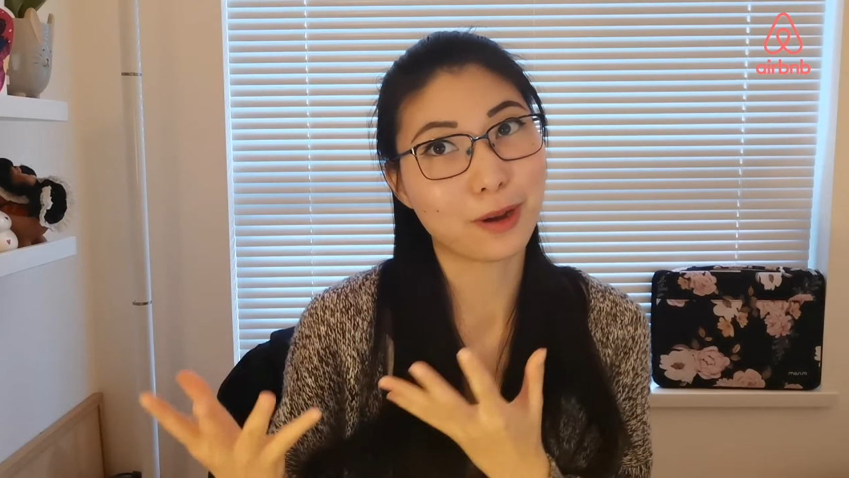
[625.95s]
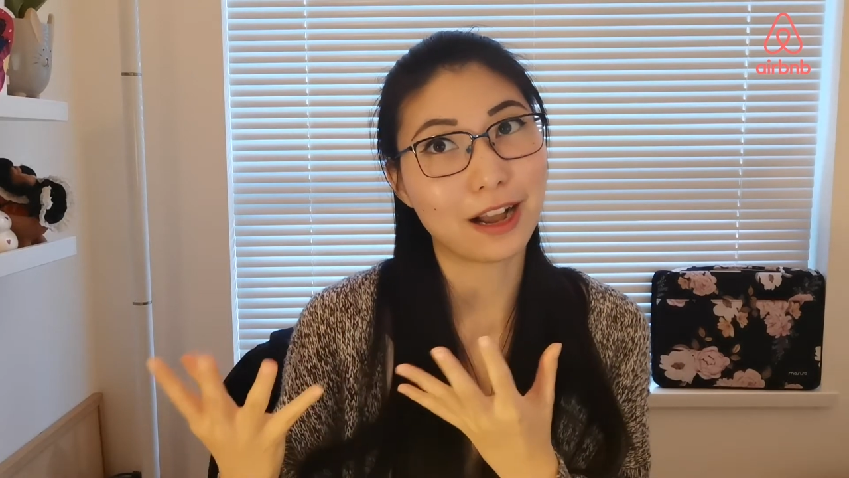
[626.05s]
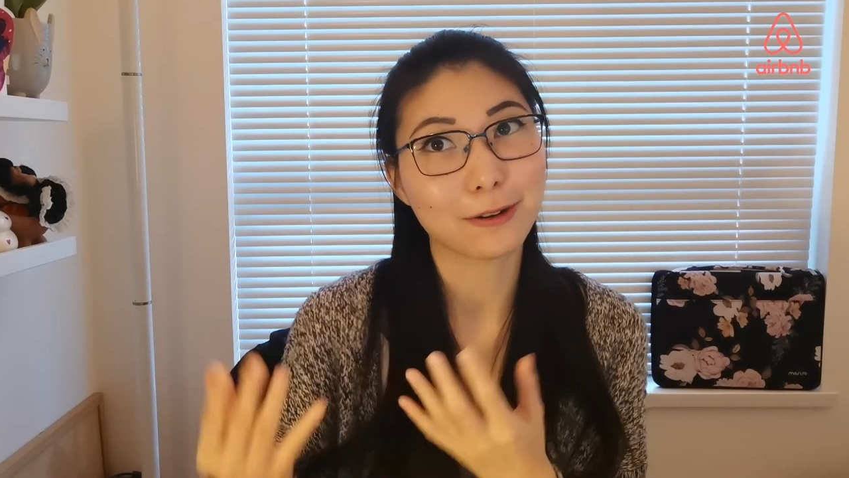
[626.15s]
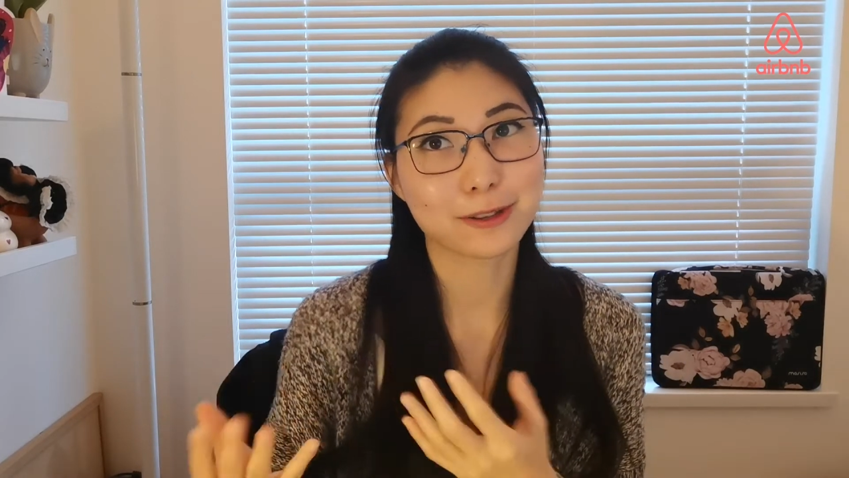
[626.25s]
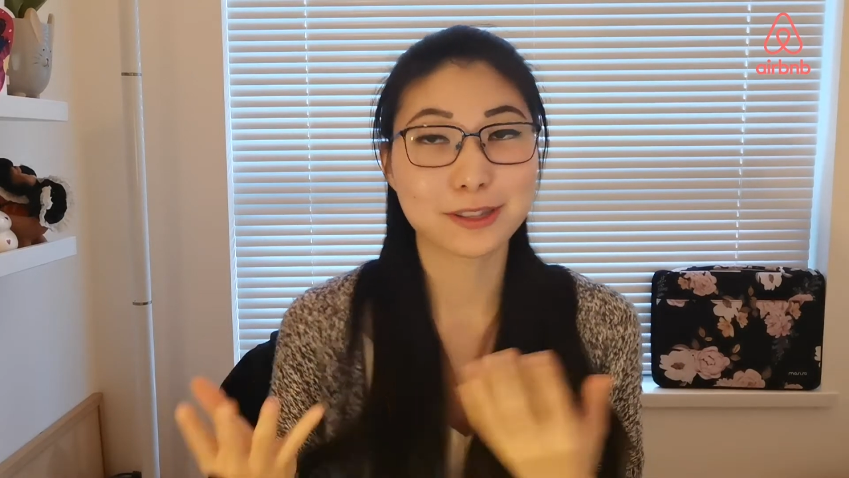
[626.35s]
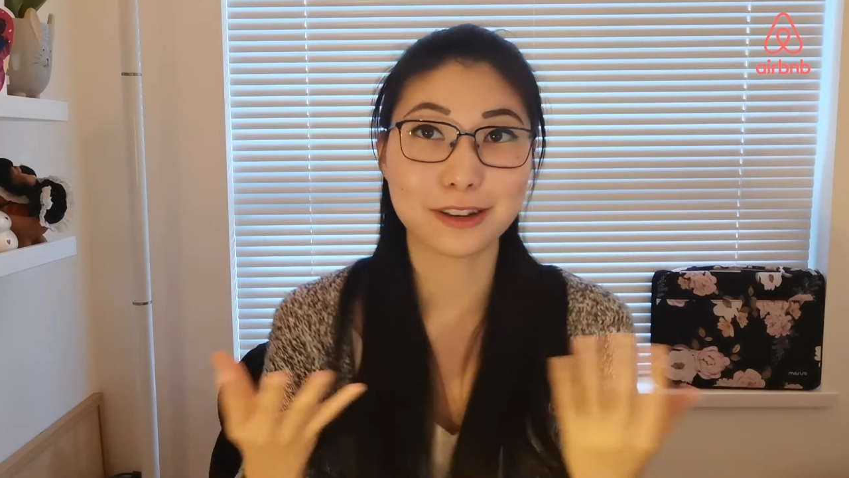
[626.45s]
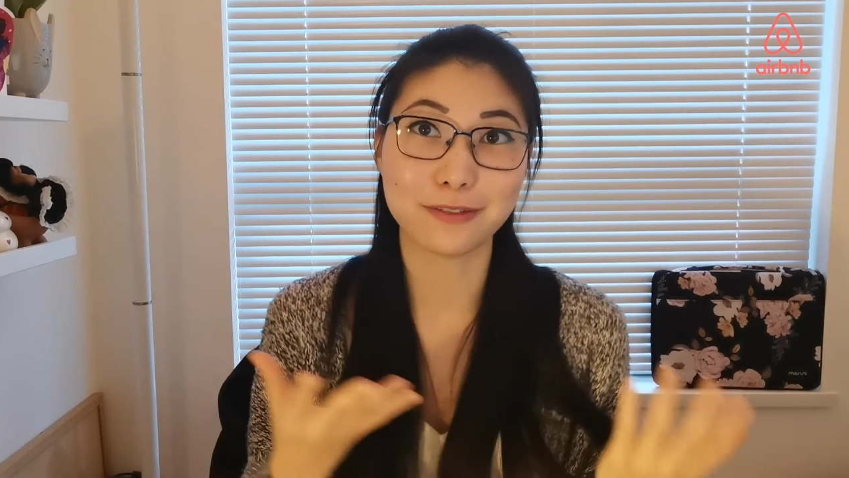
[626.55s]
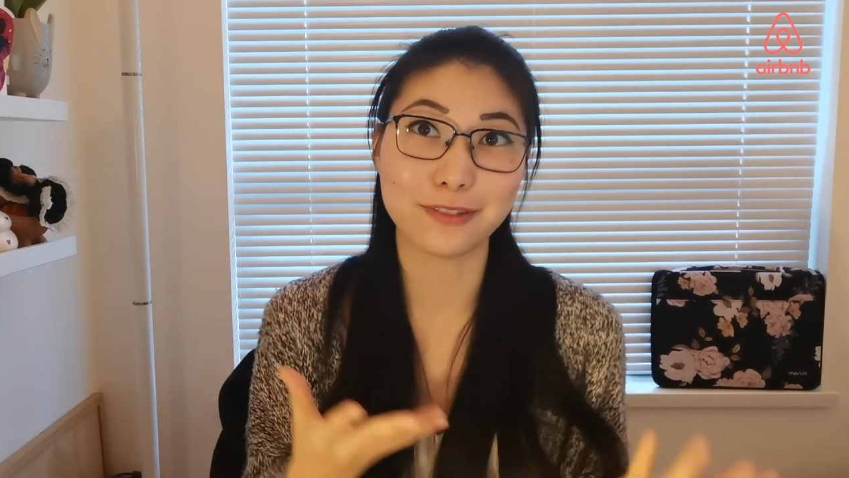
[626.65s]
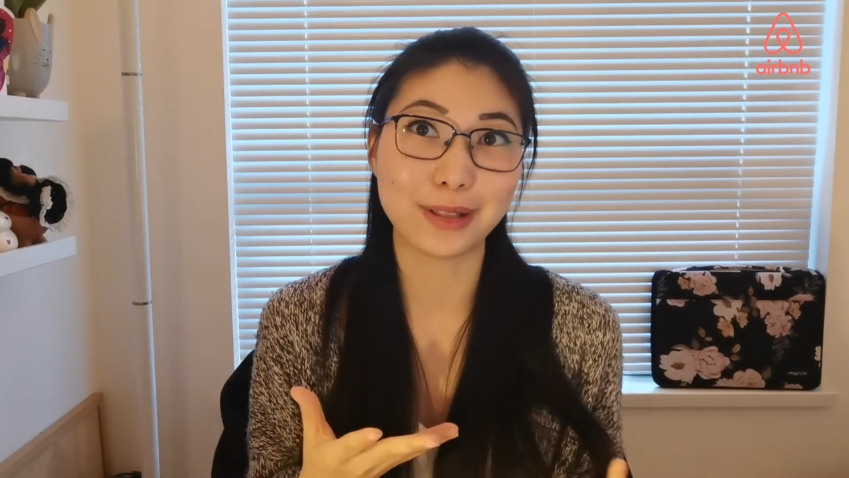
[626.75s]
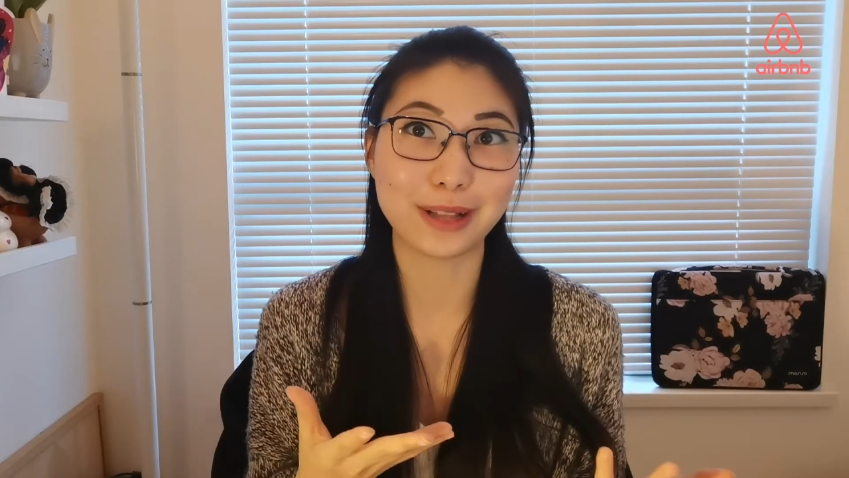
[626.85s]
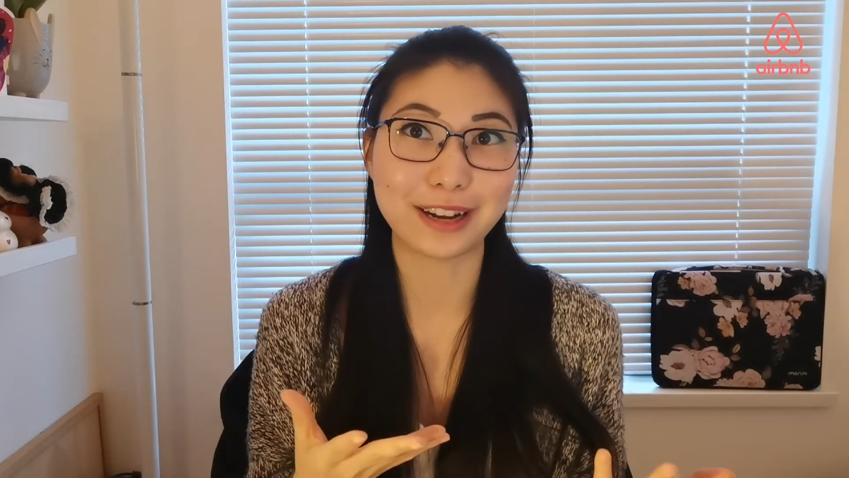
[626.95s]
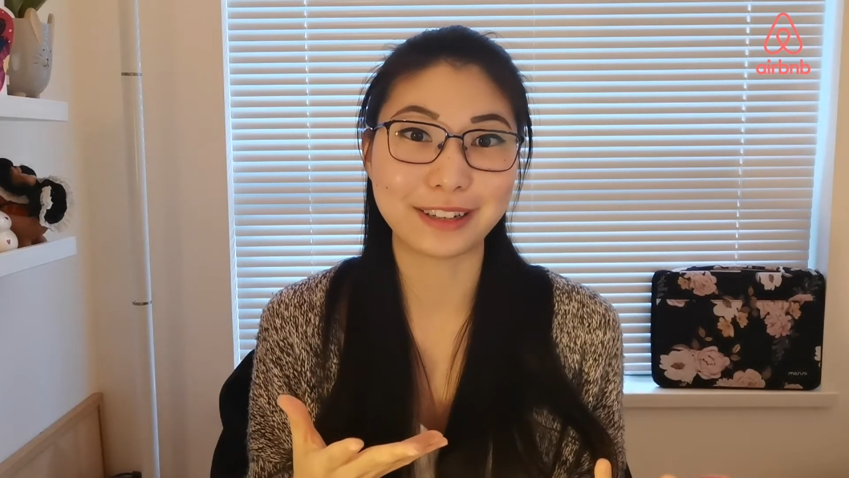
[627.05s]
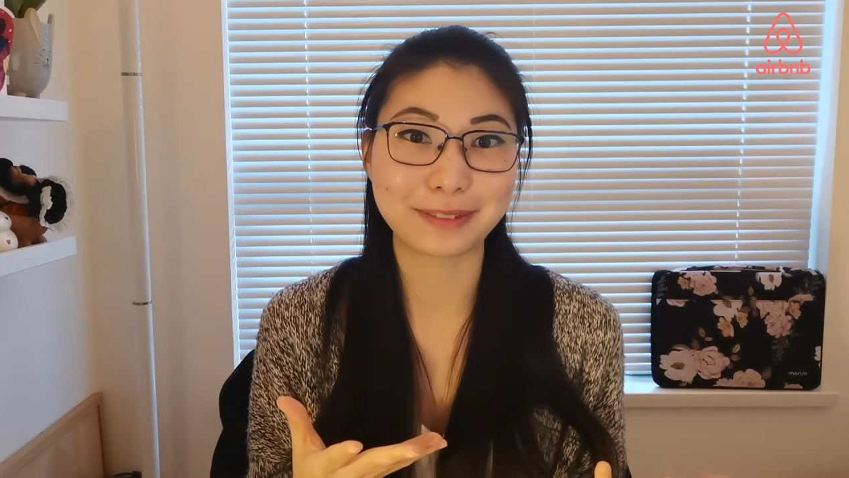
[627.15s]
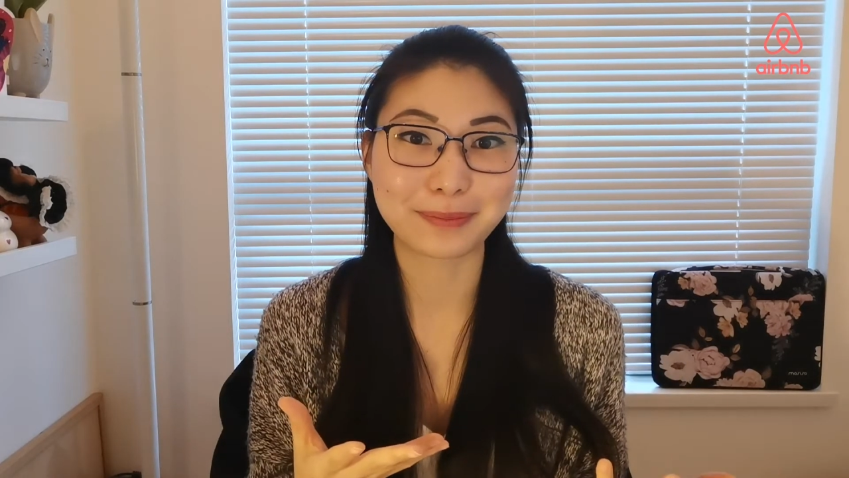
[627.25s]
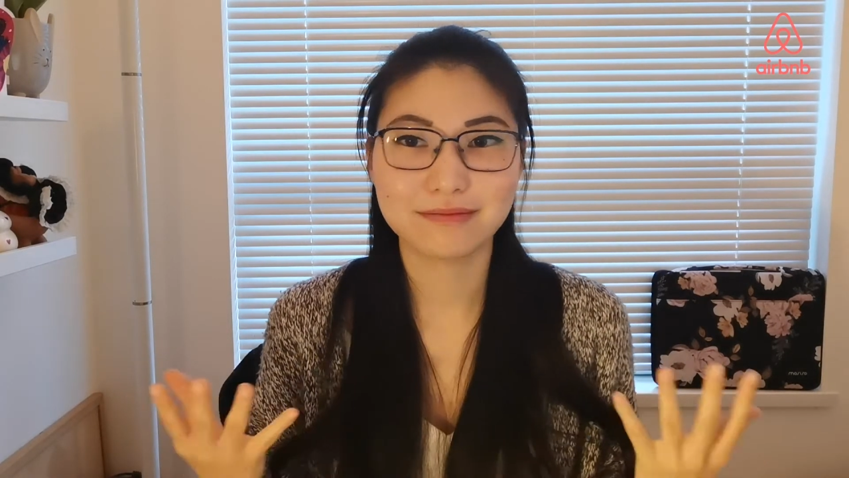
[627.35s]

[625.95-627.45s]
house, a villa,